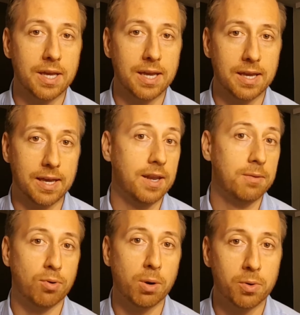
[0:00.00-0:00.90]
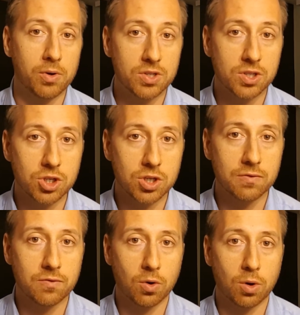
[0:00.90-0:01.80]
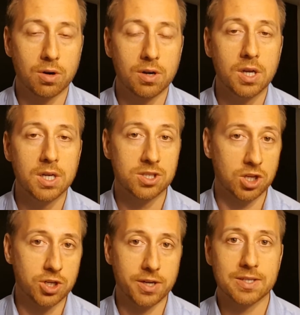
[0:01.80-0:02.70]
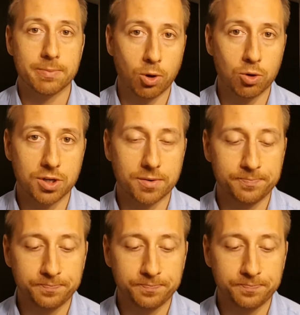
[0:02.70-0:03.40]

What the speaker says: and a proper decision for such an exposure.